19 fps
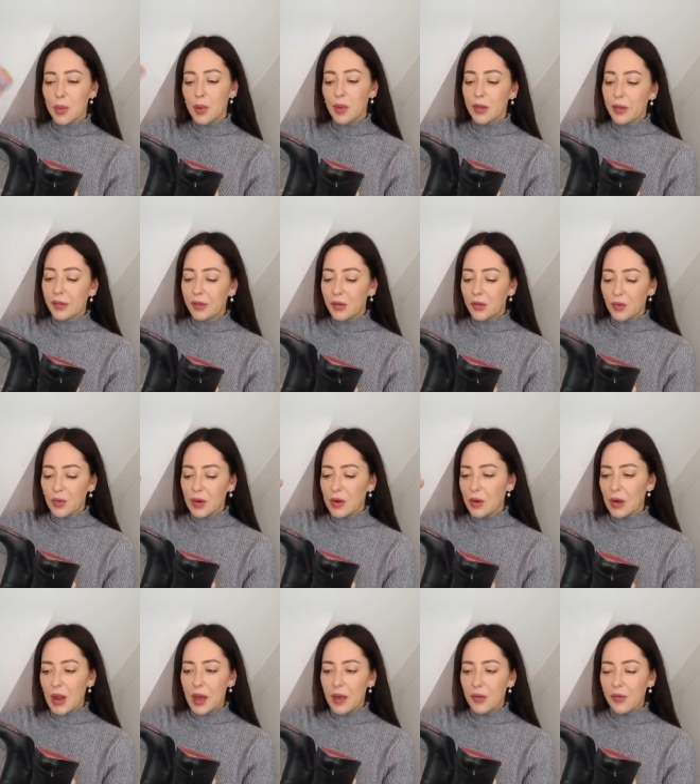but this is real
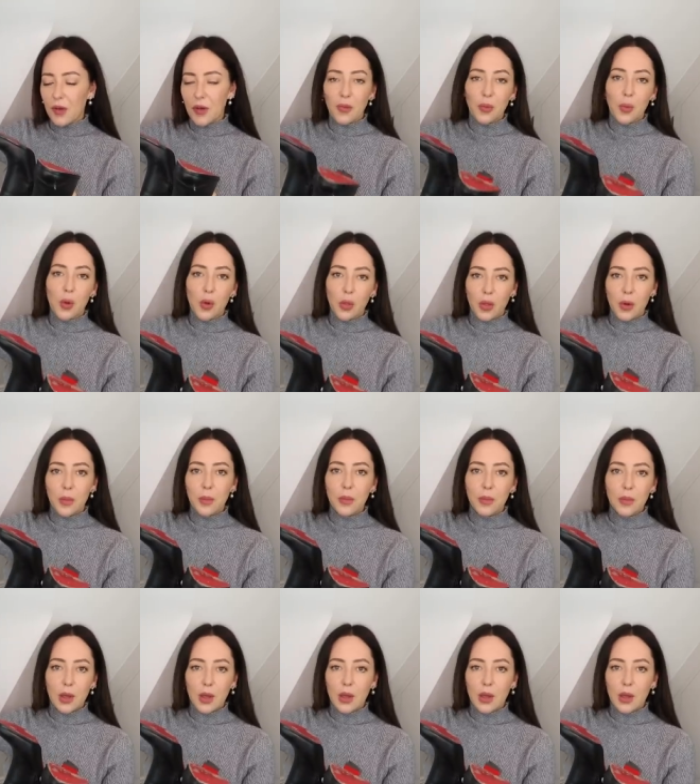life. I've worn them.